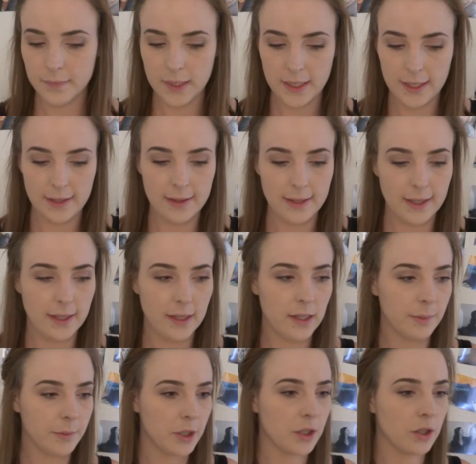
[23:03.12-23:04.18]
then
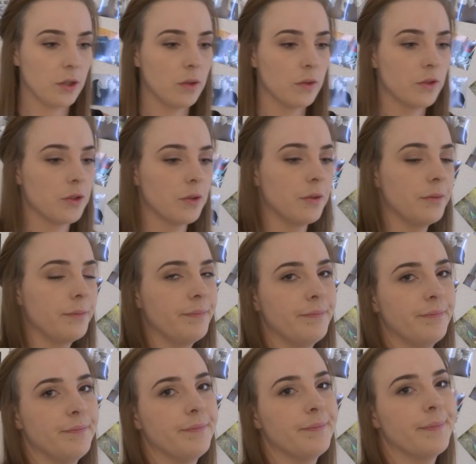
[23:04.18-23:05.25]
I'm gonna contour.
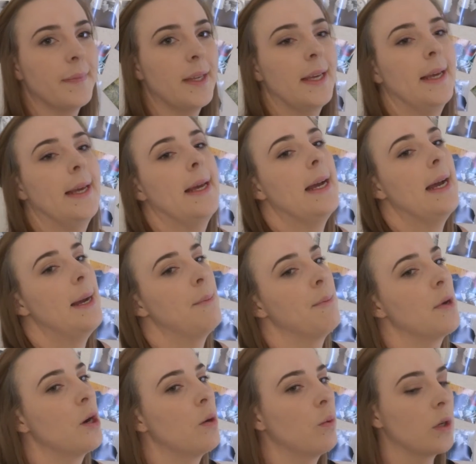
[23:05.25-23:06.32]
I'm
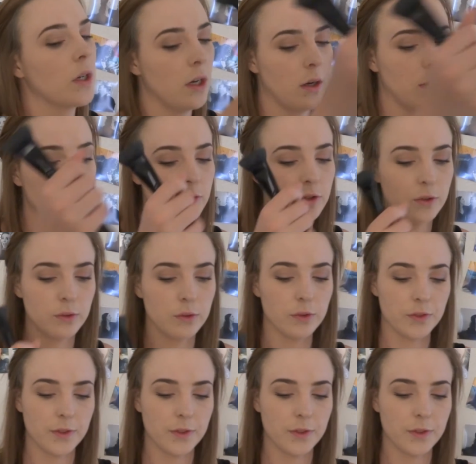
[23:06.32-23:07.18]
gonna contour.